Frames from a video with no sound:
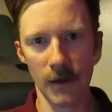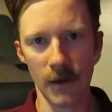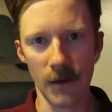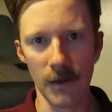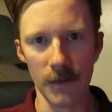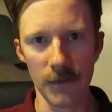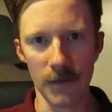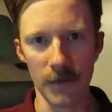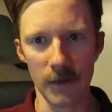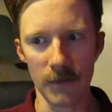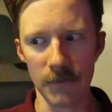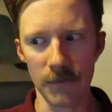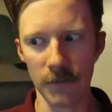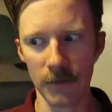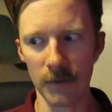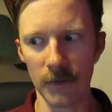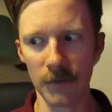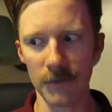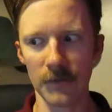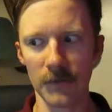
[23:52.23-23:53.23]
Thanks for
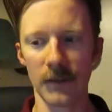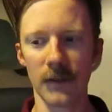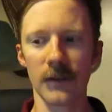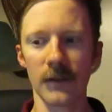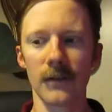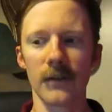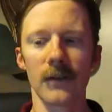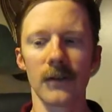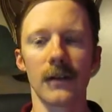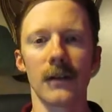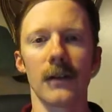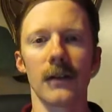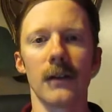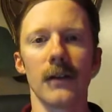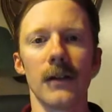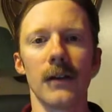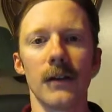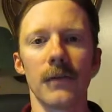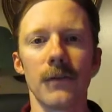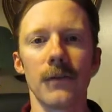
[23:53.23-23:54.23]
listening.
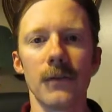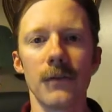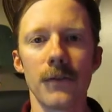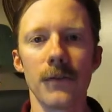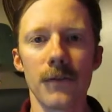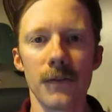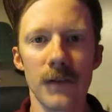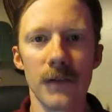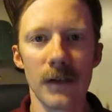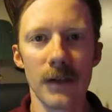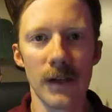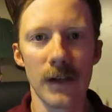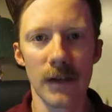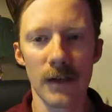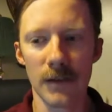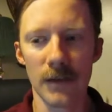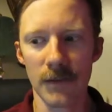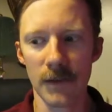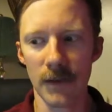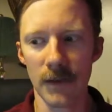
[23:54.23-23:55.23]
If you think
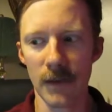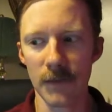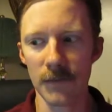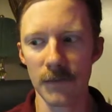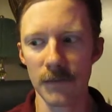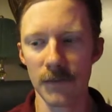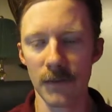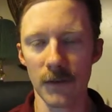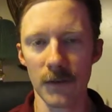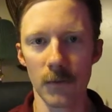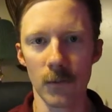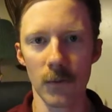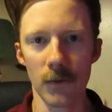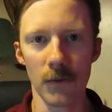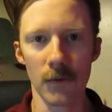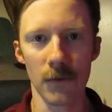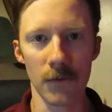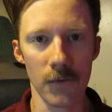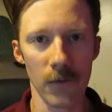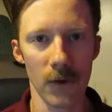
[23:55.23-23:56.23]
anything I've said
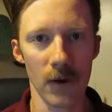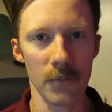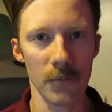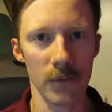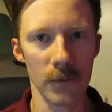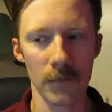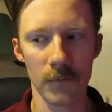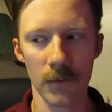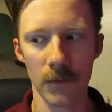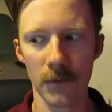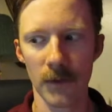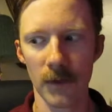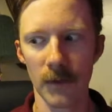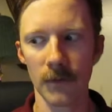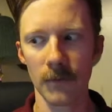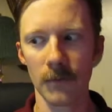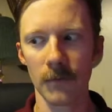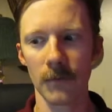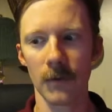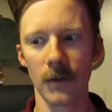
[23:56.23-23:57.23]
was
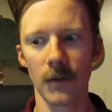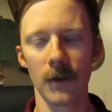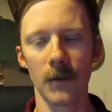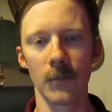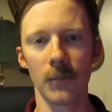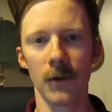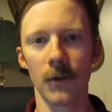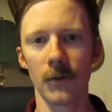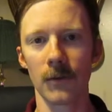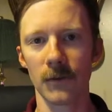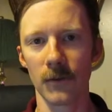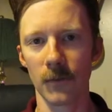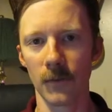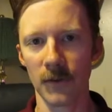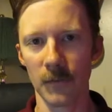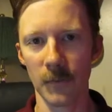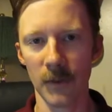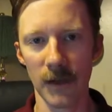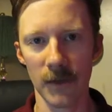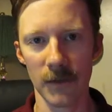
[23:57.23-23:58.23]
thought-provoking, post a
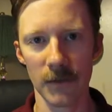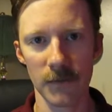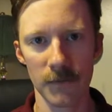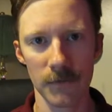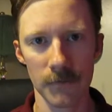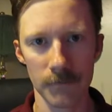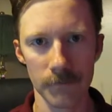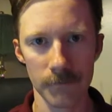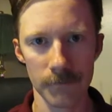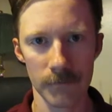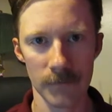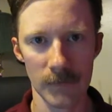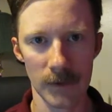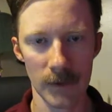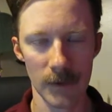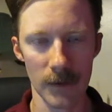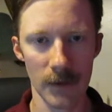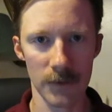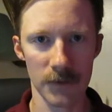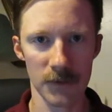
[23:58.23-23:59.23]
response.
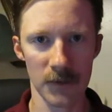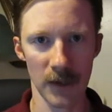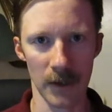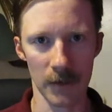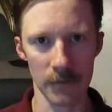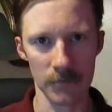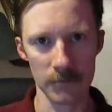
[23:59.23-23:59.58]
Ciao.